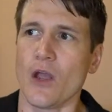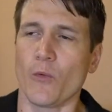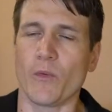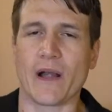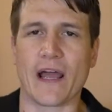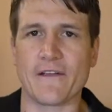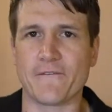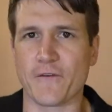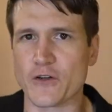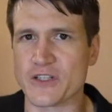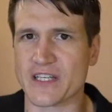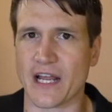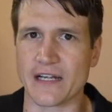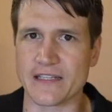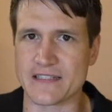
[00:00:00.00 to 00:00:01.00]
when I
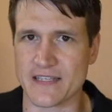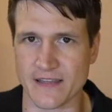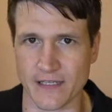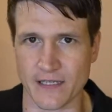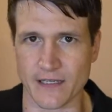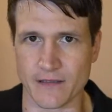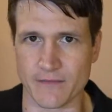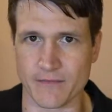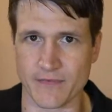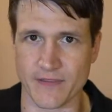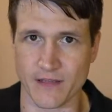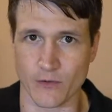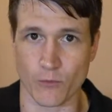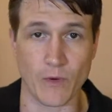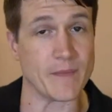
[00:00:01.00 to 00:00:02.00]
first got into the
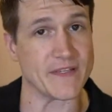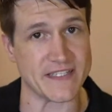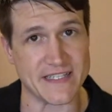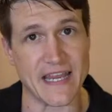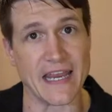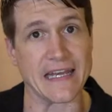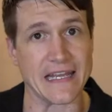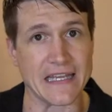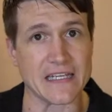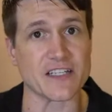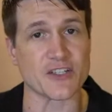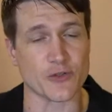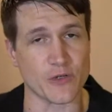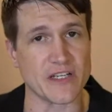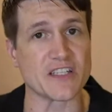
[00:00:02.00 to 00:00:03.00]
the women's dating
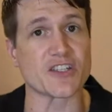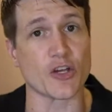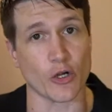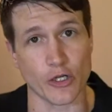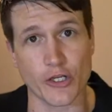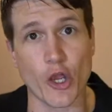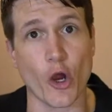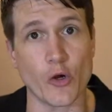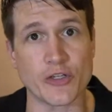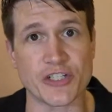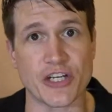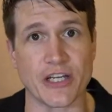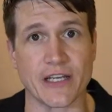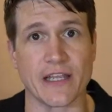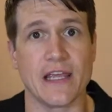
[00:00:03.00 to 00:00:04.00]
industry and started
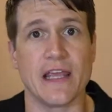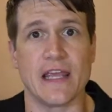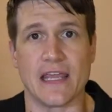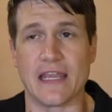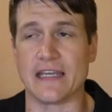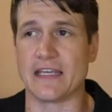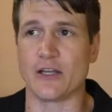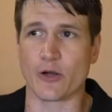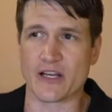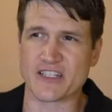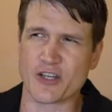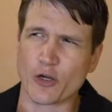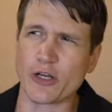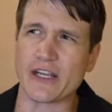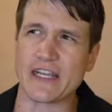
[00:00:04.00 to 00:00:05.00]
coaching in here, I
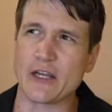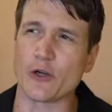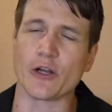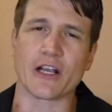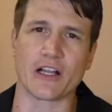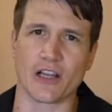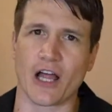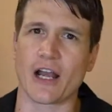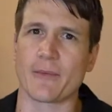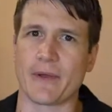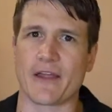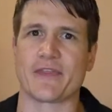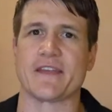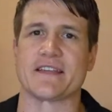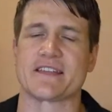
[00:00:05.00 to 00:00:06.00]
started hearing a lot
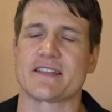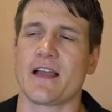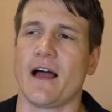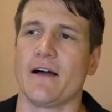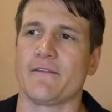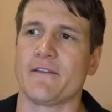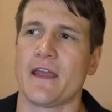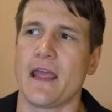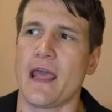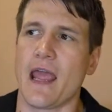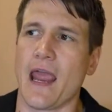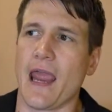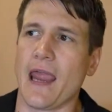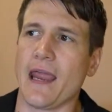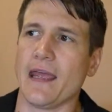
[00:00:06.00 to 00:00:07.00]
about this stuff.
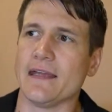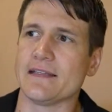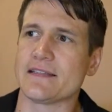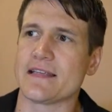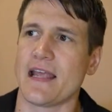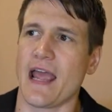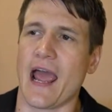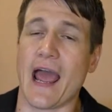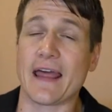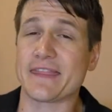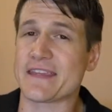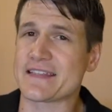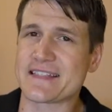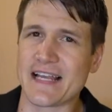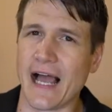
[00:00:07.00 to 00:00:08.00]
And at
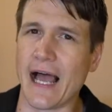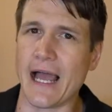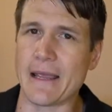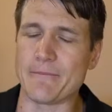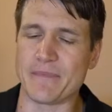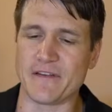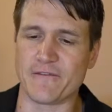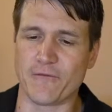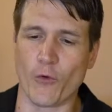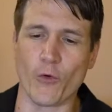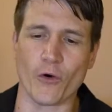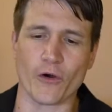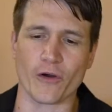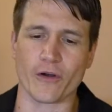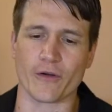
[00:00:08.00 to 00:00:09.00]
the time,
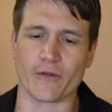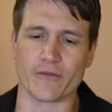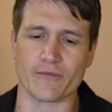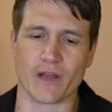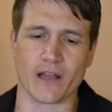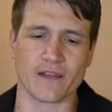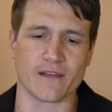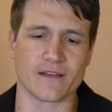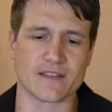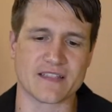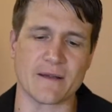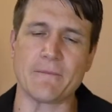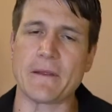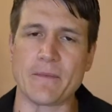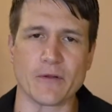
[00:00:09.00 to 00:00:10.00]
before uh,
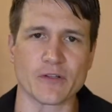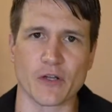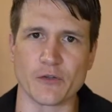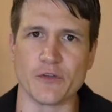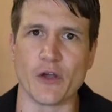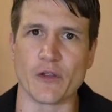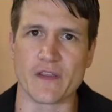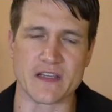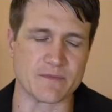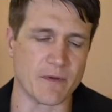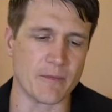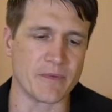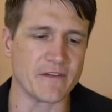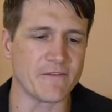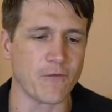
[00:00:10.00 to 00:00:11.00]
some people don't know this,
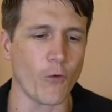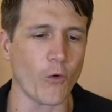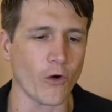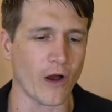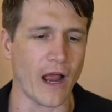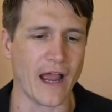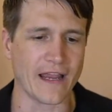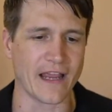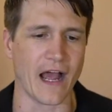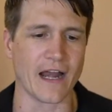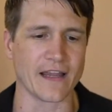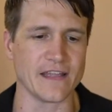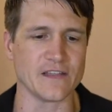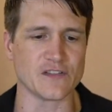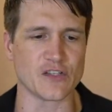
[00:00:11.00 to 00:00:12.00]
but before I got
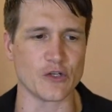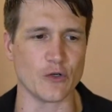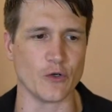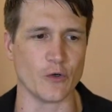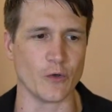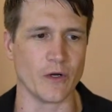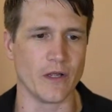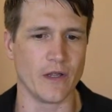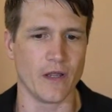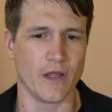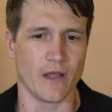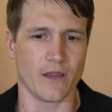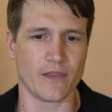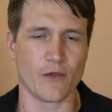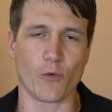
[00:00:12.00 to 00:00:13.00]
into
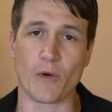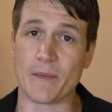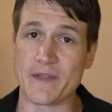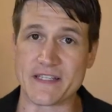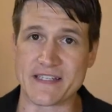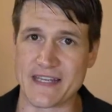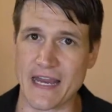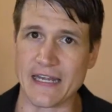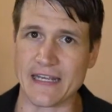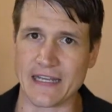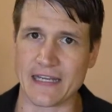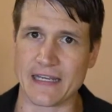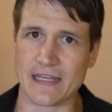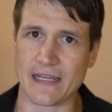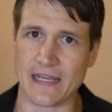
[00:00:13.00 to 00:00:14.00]
the women's
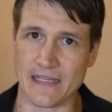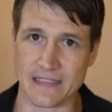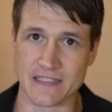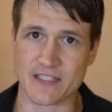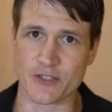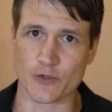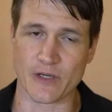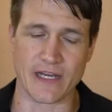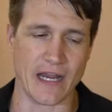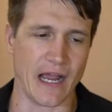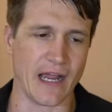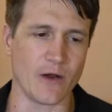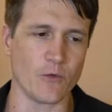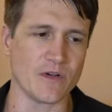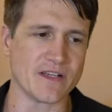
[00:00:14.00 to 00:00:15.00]
dating industry,
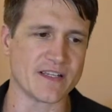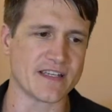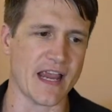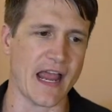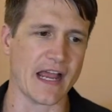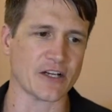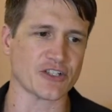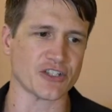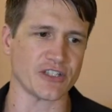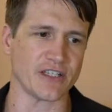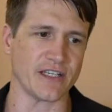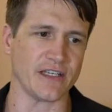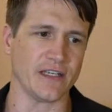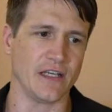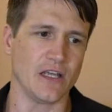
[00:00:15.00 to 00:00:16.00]
I was
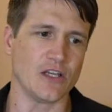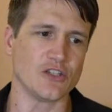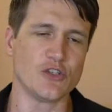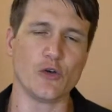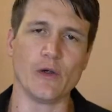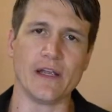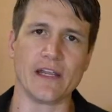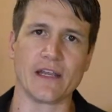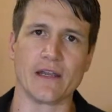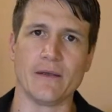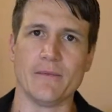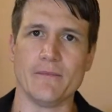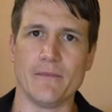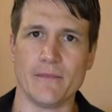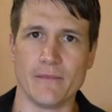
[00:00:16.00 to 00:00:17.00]
actually
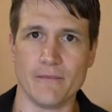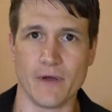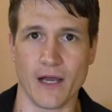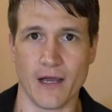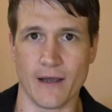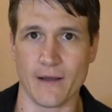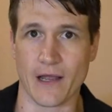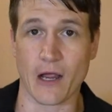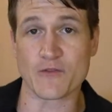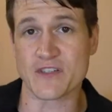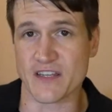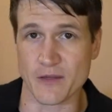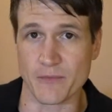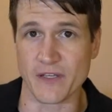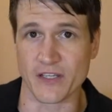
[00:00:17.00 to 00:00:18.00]
doing uh, I was
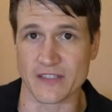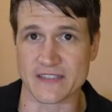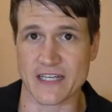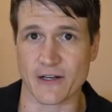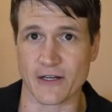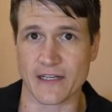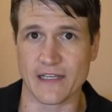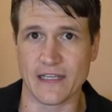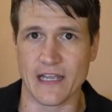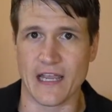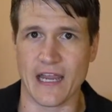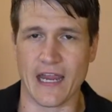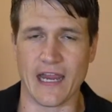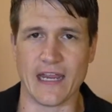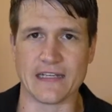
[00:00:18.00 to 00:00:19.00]
in the military
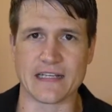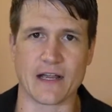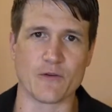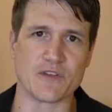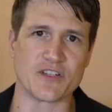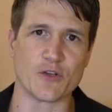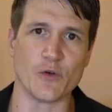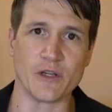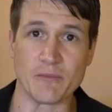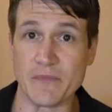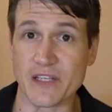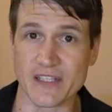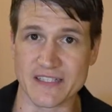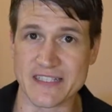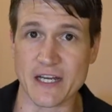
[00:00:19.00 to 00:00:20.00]
and I was doing
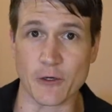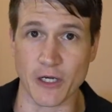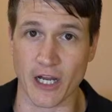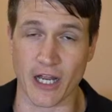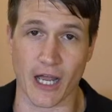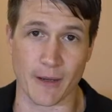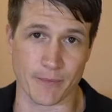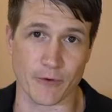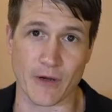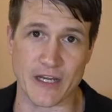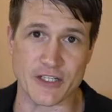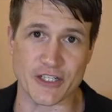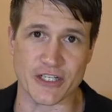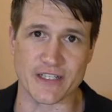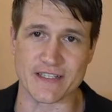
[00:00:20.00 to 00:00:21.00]
military
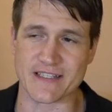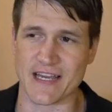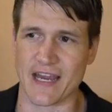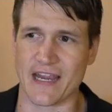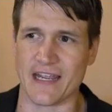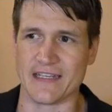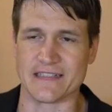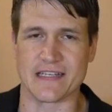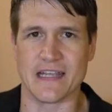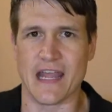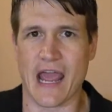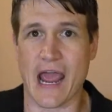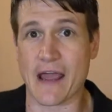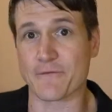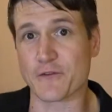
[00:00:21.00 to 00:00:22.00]
operations. And
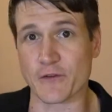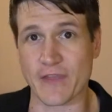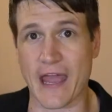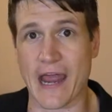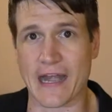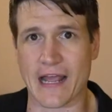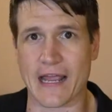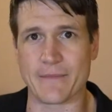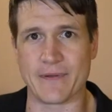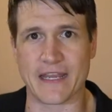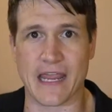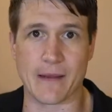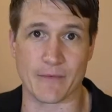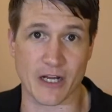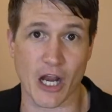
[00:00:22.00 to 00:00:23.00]
after that, I
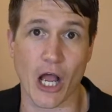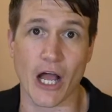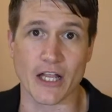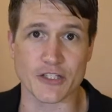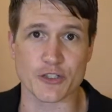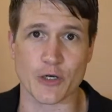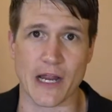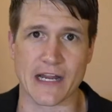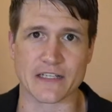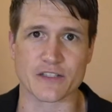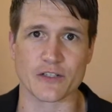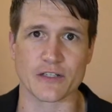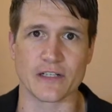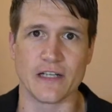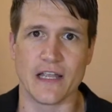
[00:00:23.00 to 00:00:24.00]
became a
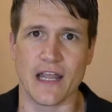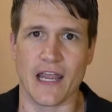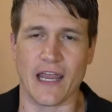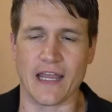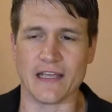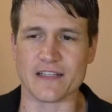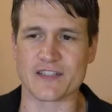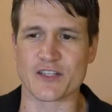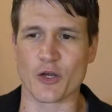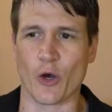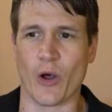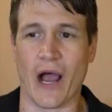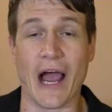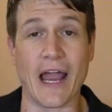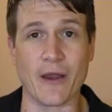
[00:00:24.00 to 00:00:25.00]
contractor. And so
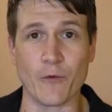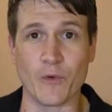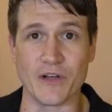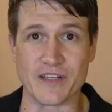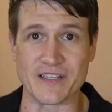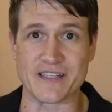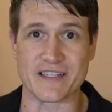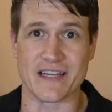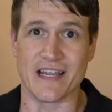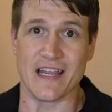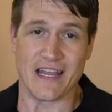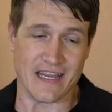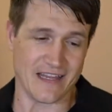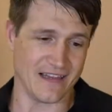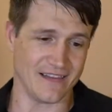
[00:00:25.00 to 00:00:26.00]
I was
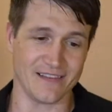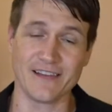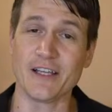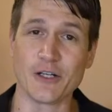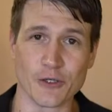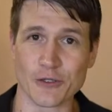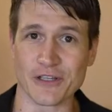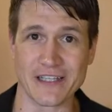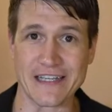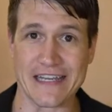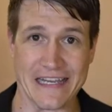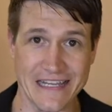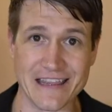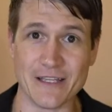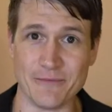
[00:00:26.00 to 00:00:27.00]
literally
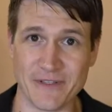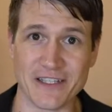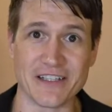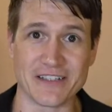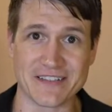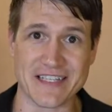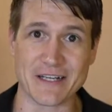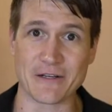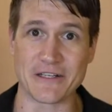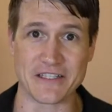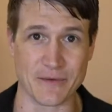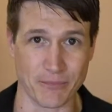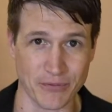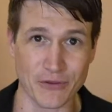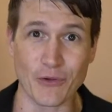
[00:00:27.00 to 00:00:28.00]
in the military
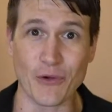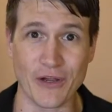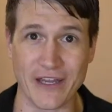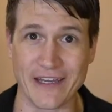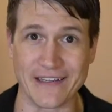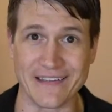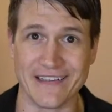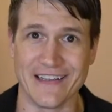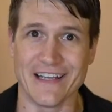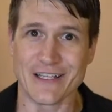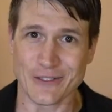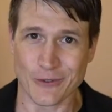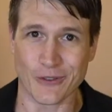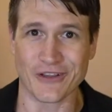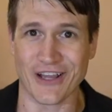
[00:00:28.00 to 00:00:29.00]
deployed
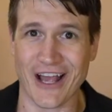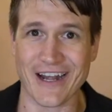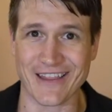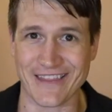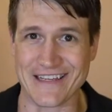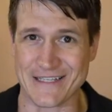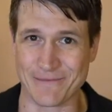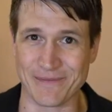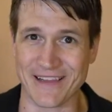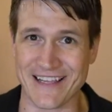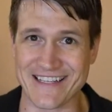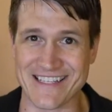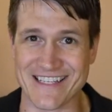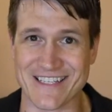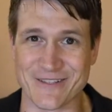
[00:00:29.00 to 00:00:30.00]
to a lot of these
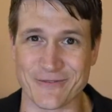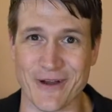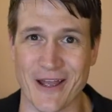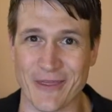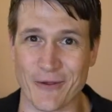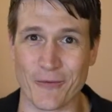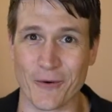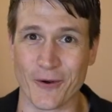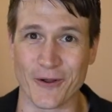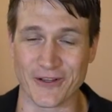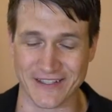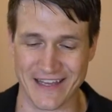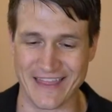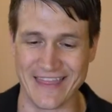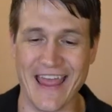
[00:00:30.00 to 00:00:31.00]
places around the world.
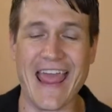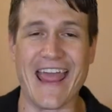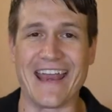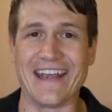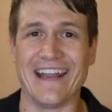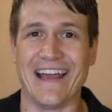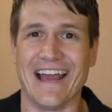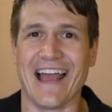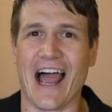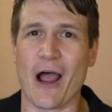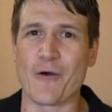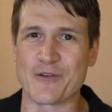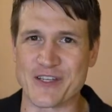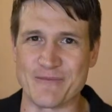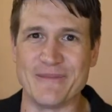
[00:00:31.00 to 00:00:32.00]
And then I
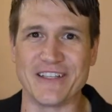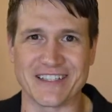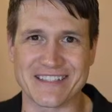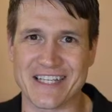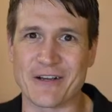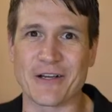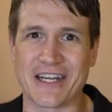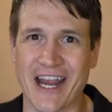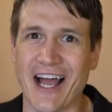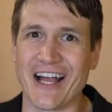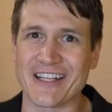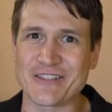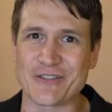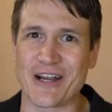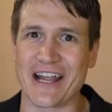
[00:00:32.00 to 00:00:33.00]
was a military
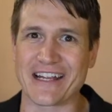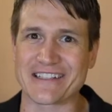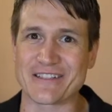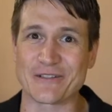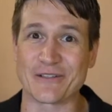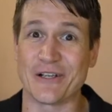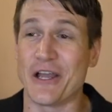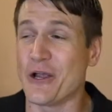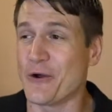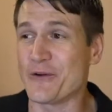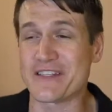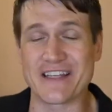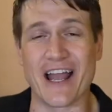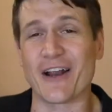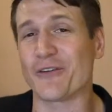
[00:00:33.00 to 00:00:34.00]
contractor who
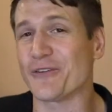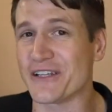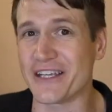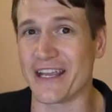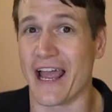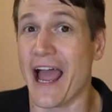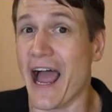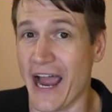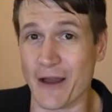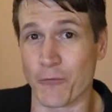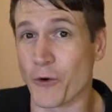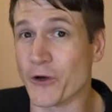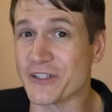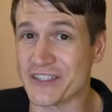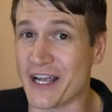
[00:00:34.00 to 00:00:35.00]
was not only I
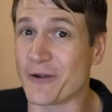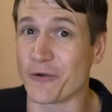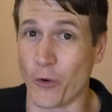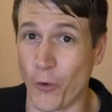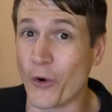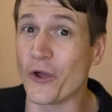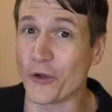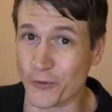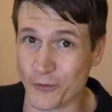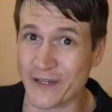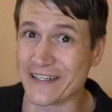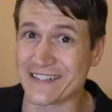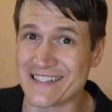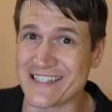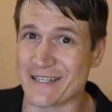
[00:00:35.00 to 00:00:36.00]
worked on oil
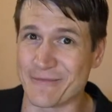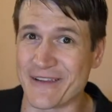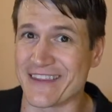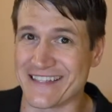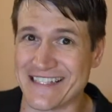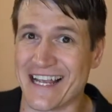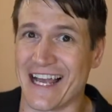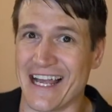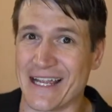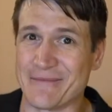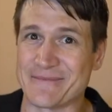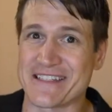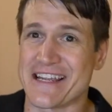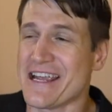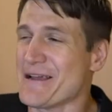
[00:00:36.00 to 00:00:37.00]
rigs some of the
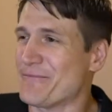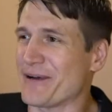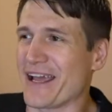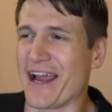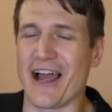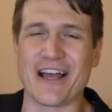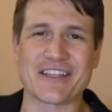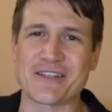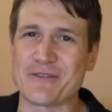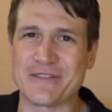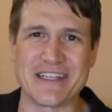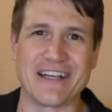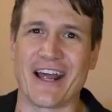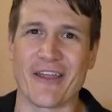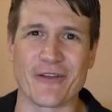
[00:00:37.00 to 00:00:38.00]
times, but I also
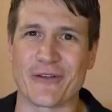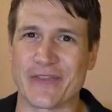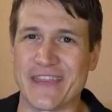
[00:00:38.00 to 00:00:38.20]
did other